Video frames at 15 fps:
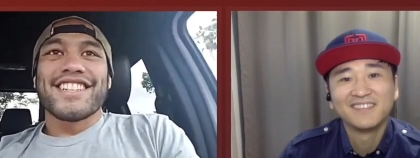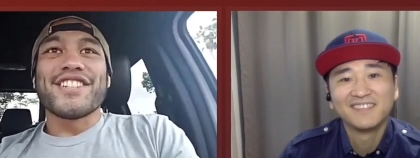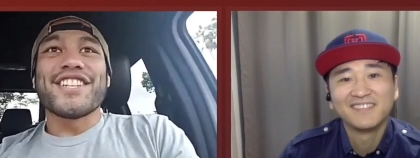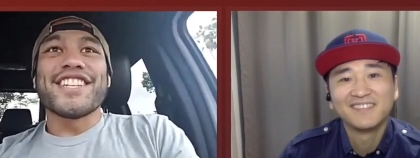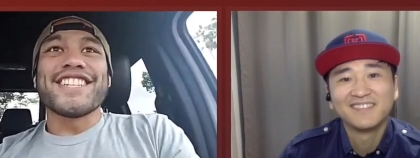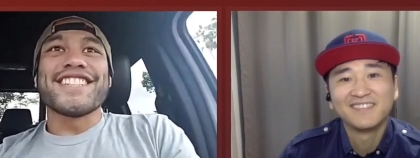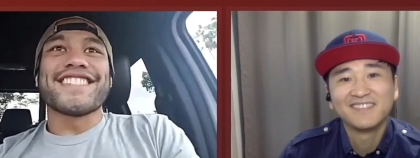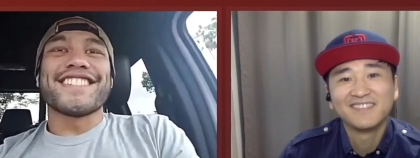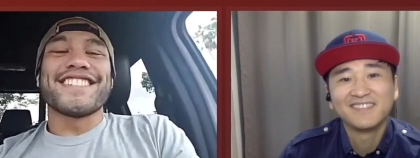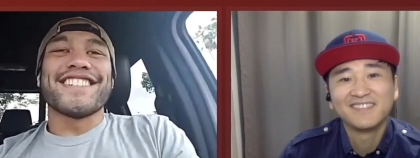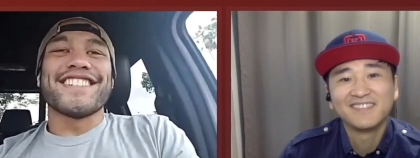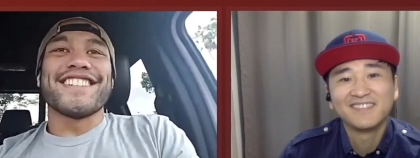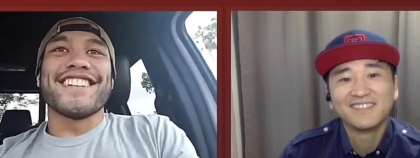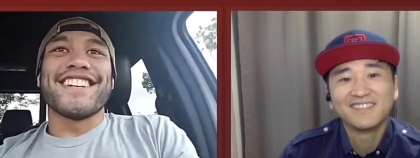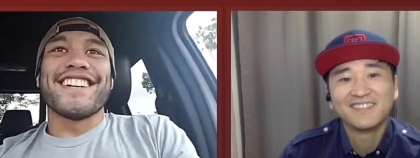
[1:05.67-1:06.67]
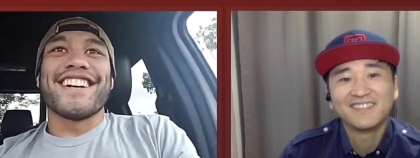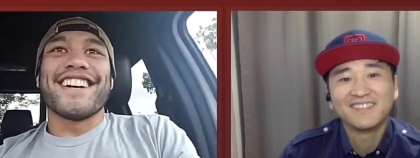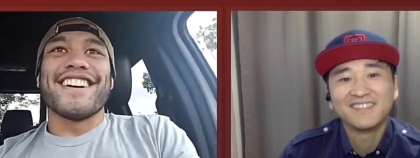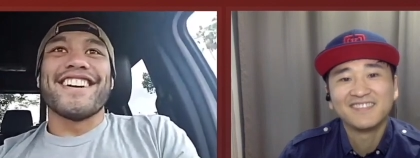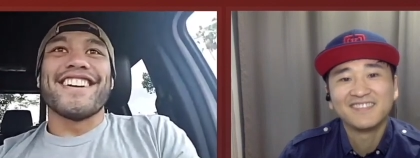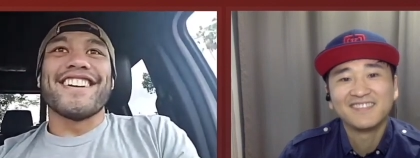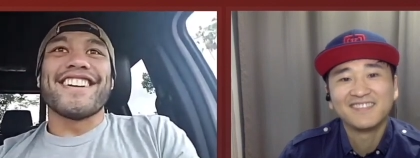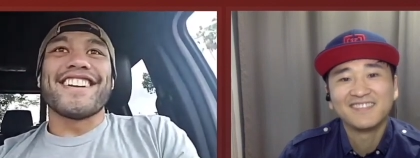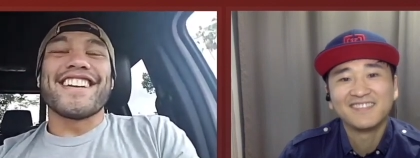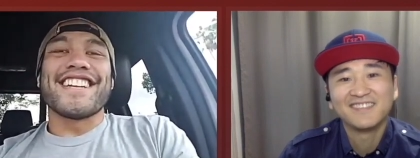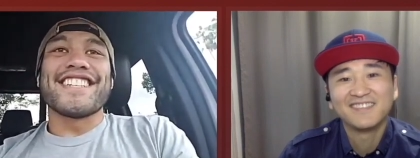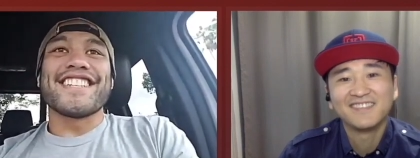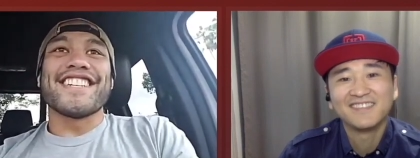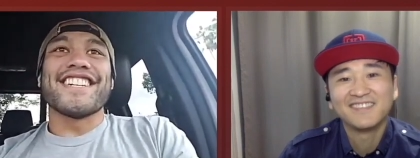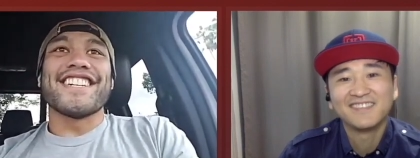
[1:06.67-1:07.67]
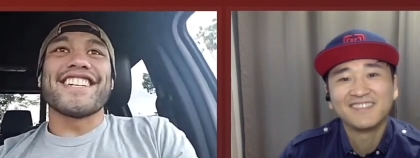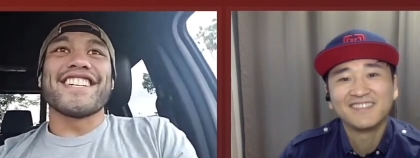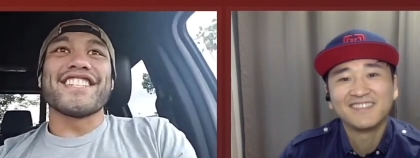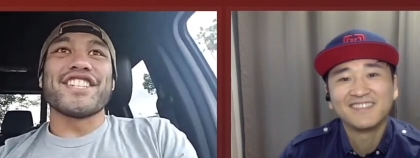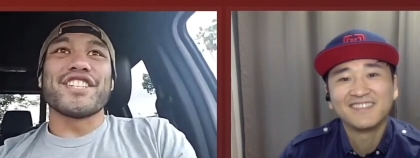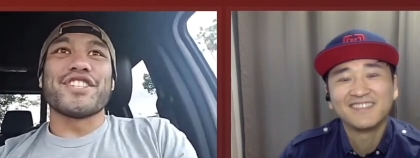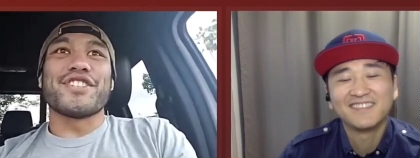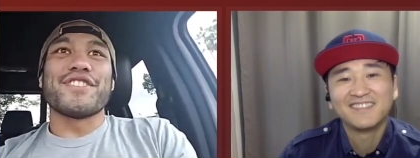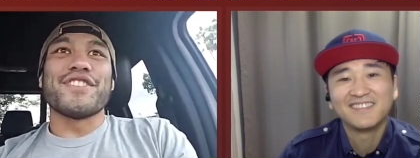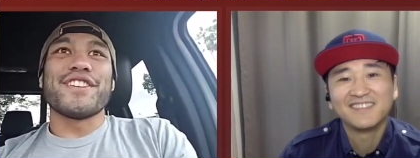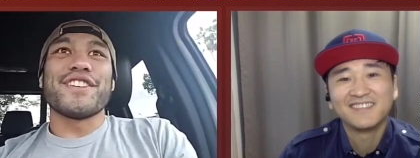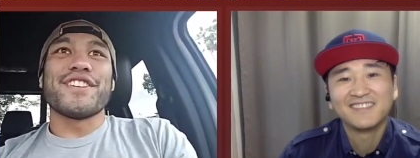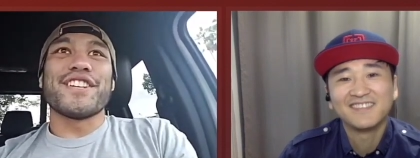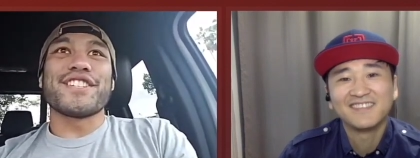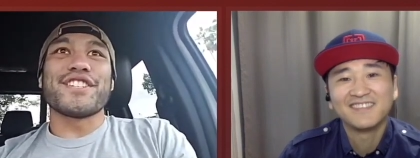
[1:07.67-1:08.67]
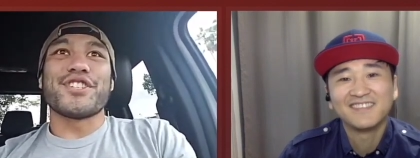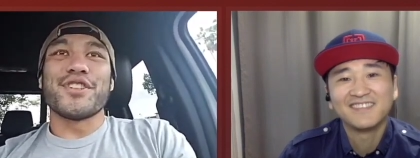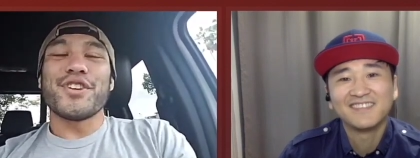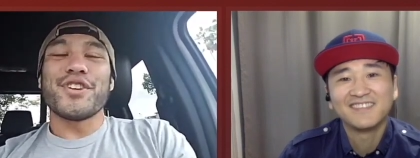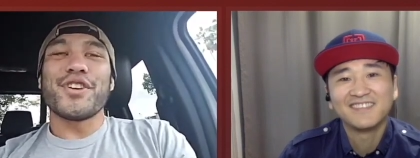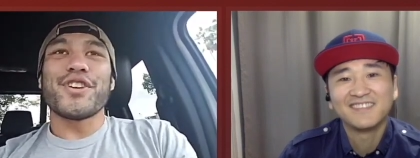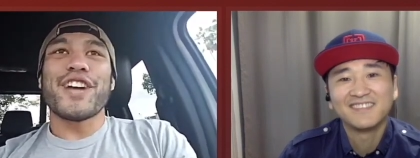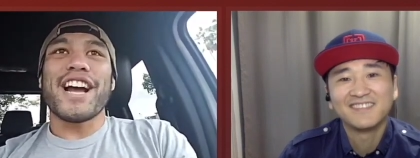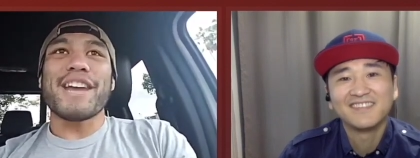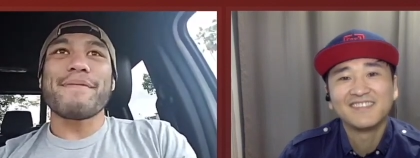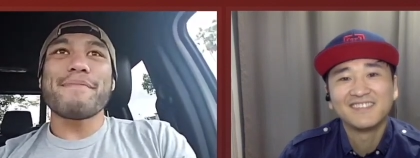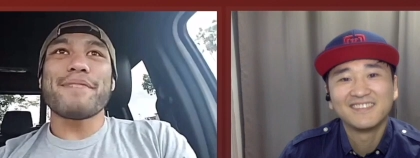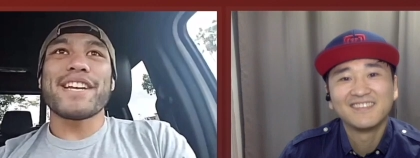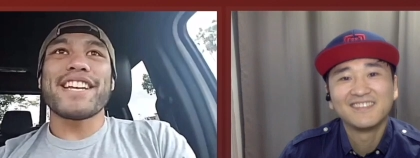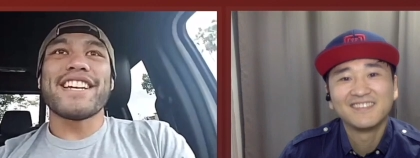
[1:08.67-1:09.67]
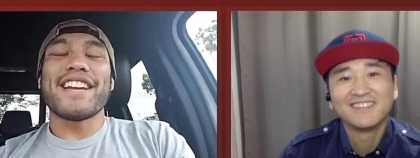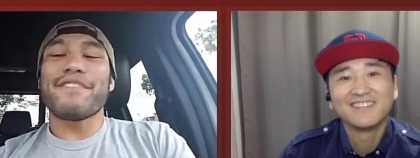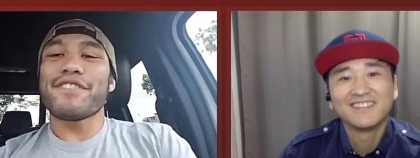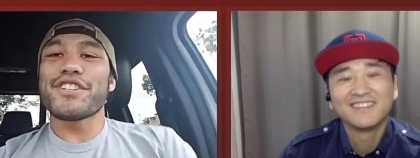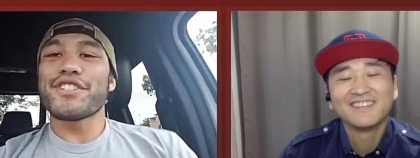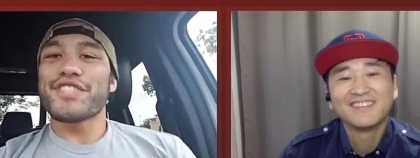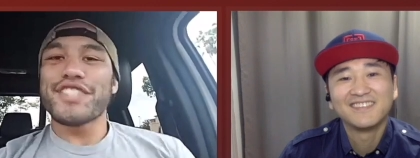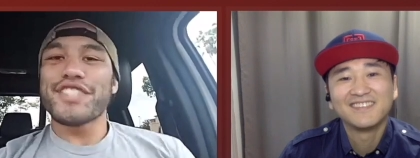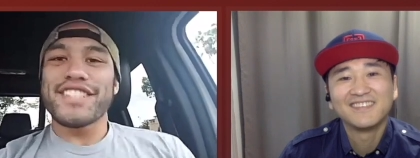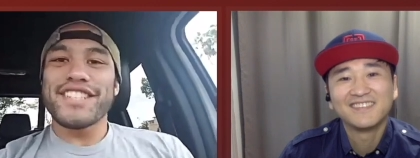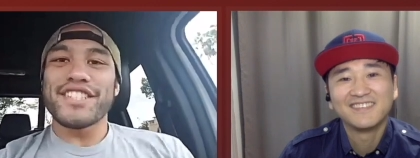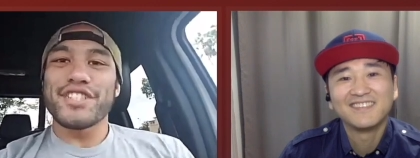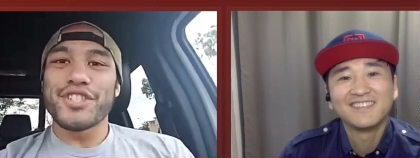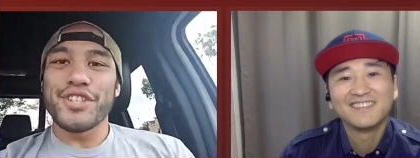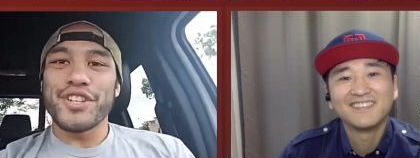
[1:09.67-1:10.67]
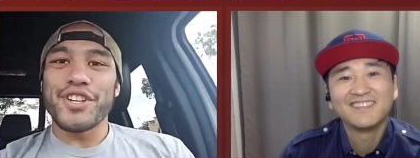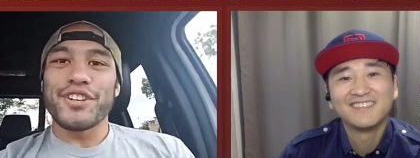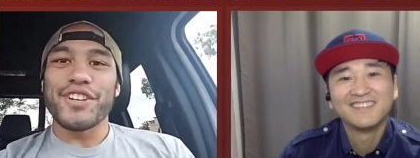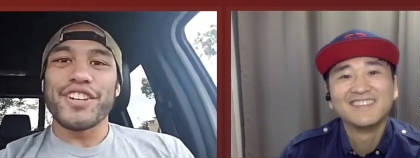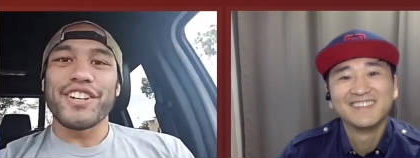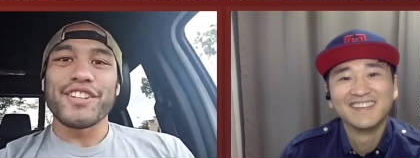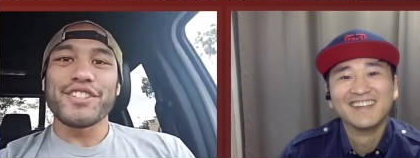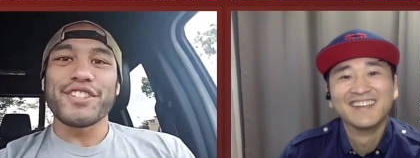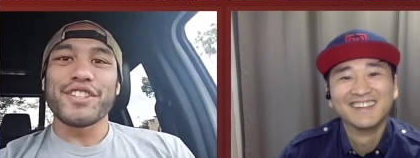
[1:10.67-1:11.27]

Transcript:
Speaker 1: Dude, he's he's a he's a he's a judo guy, man, but he never uses his judo, you know.